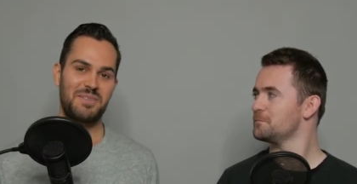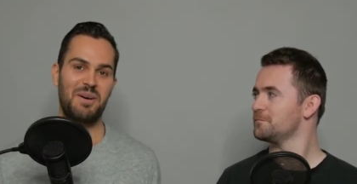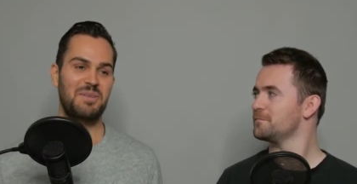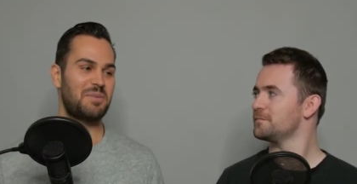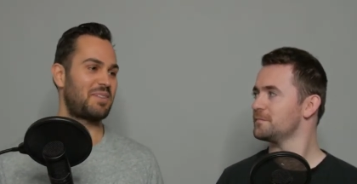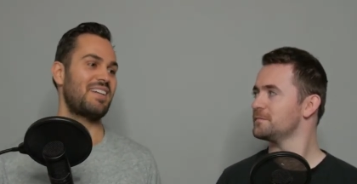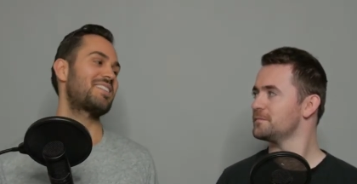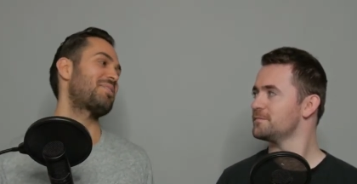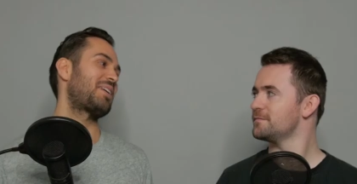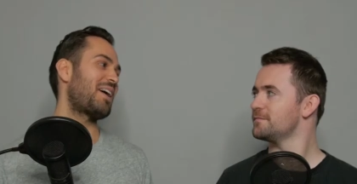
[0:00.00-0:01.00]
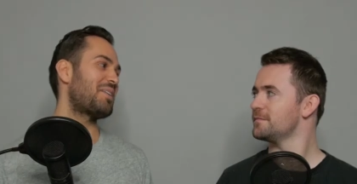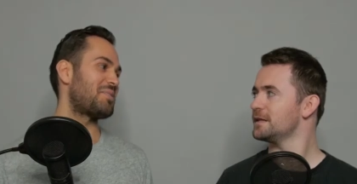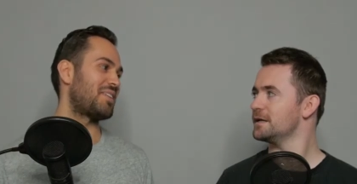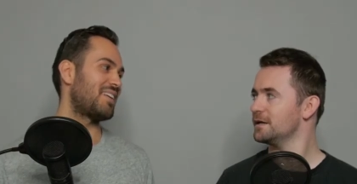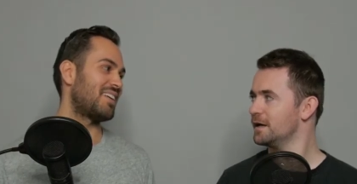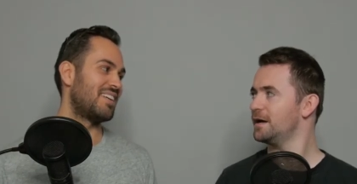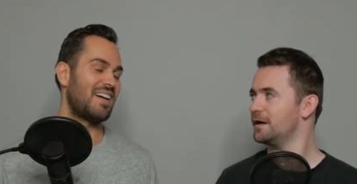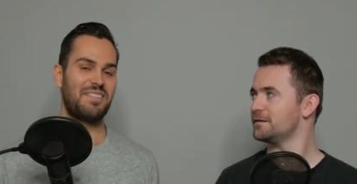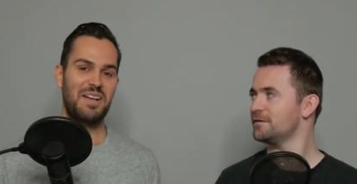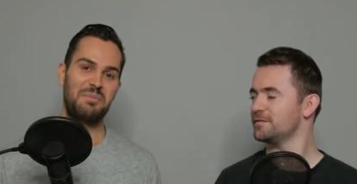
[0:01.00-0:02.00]
Speaker 1: you might as well get something out of it. Yeah, if
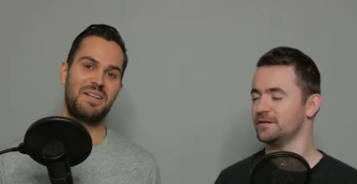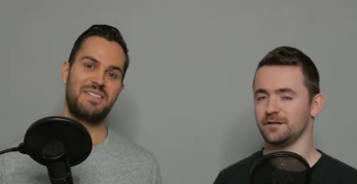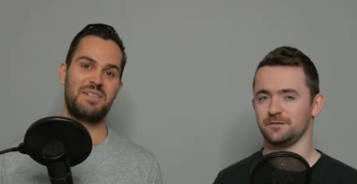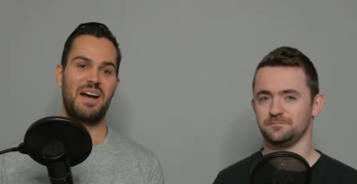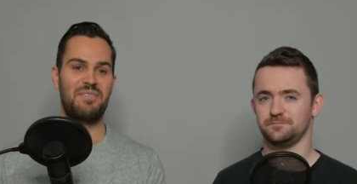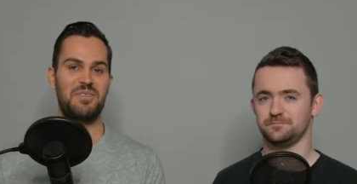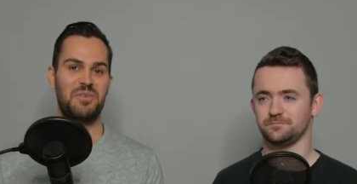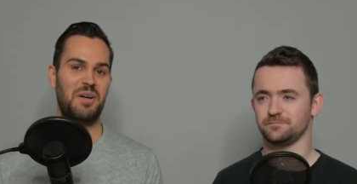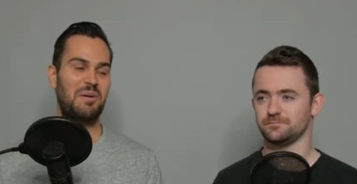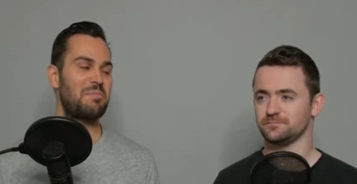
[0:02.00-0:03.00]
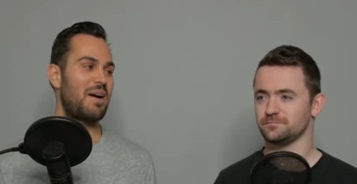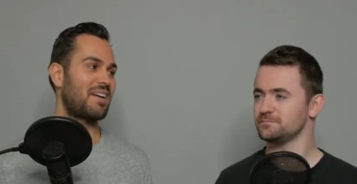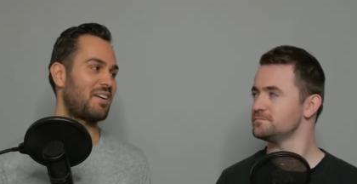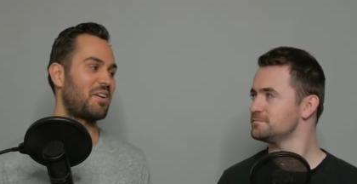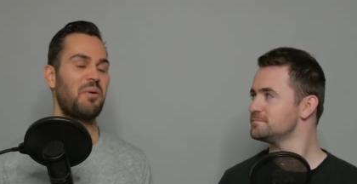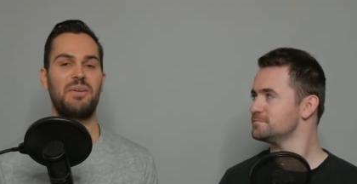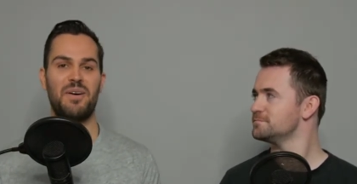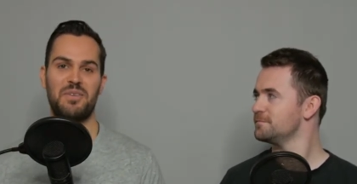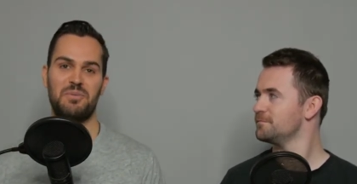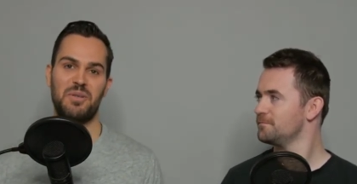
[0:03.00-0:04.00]
that means having your comeback and going
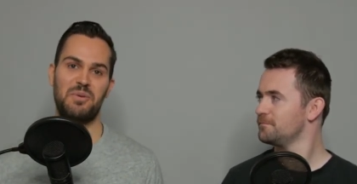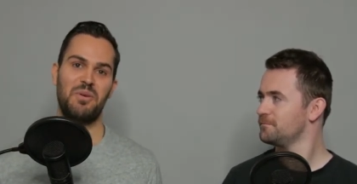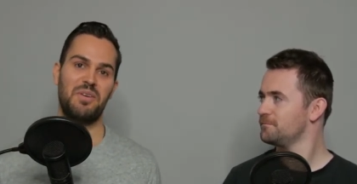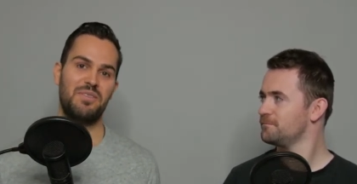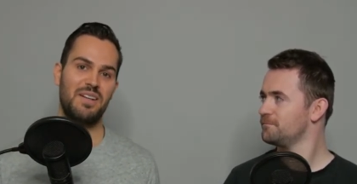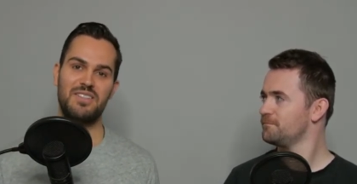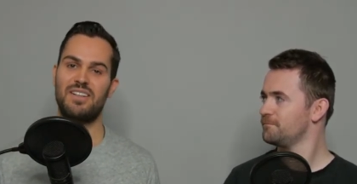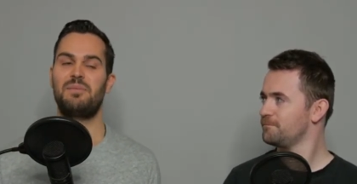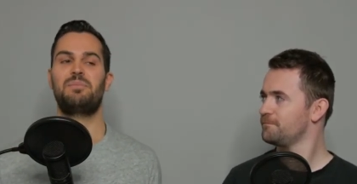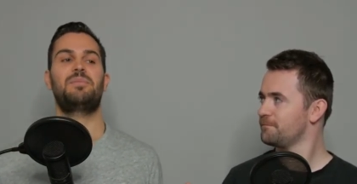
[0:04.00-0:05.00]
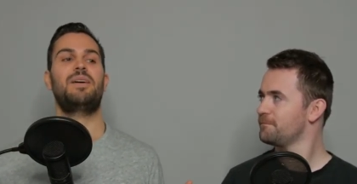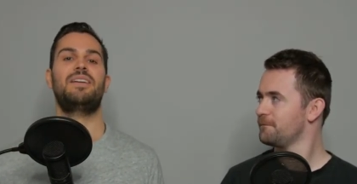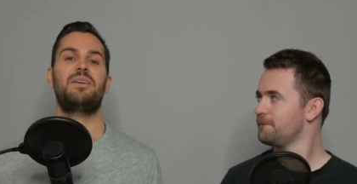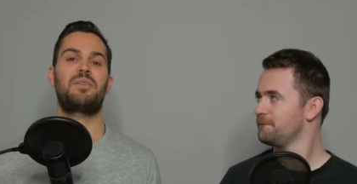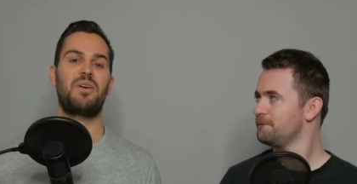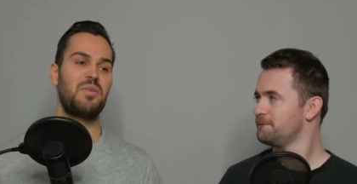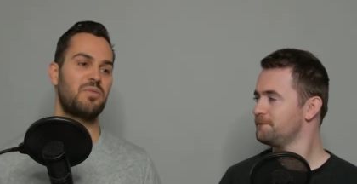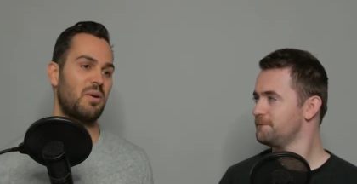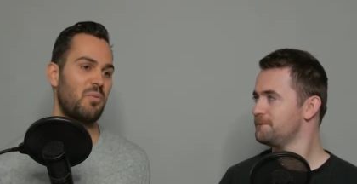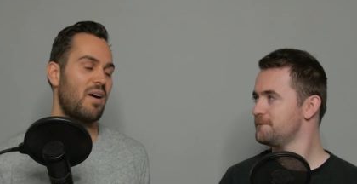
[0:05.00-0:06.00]
after what you want eventually. Bloody hell, go for
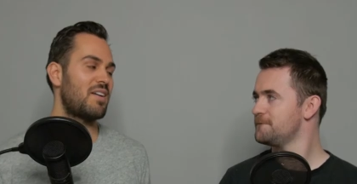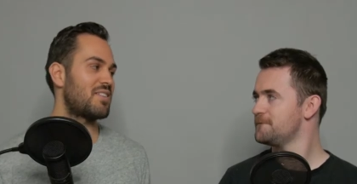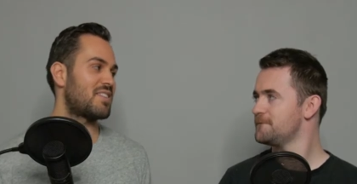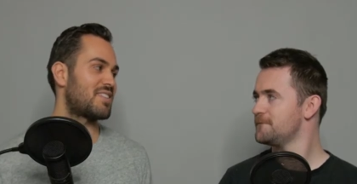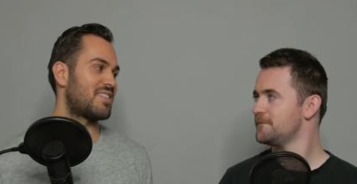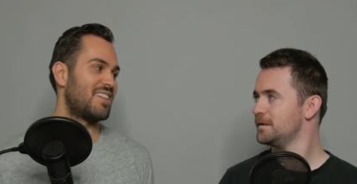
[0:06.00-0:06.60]
it. Why just